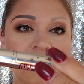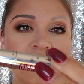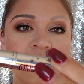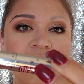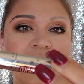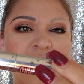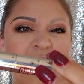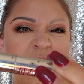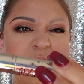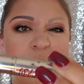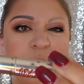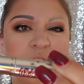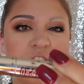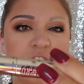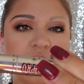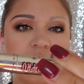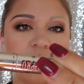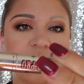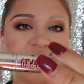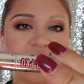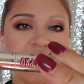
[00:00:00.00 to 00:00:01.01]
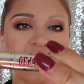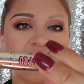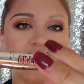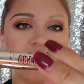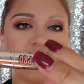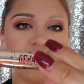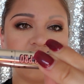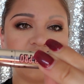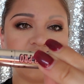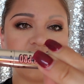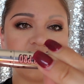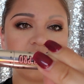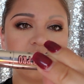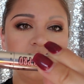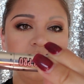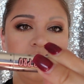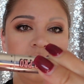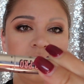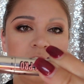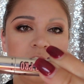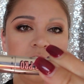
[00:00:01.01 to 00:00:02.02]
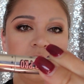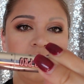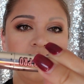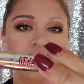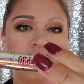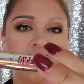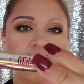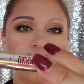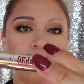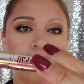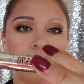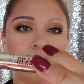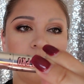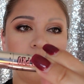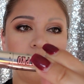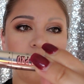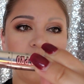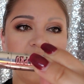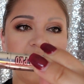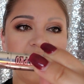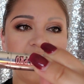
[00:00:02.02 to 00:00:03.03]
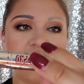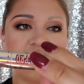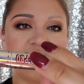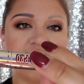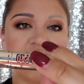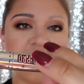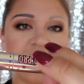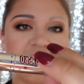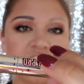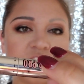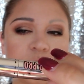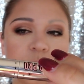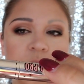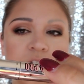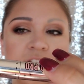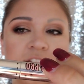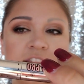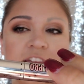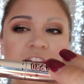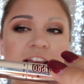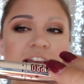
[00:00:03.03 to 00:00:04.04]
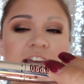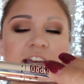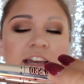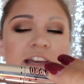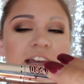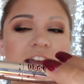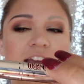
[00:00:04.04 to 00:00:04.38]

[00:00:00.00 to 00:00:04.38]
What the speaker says: And then when you're done with that color, you just bring out the next one. Like,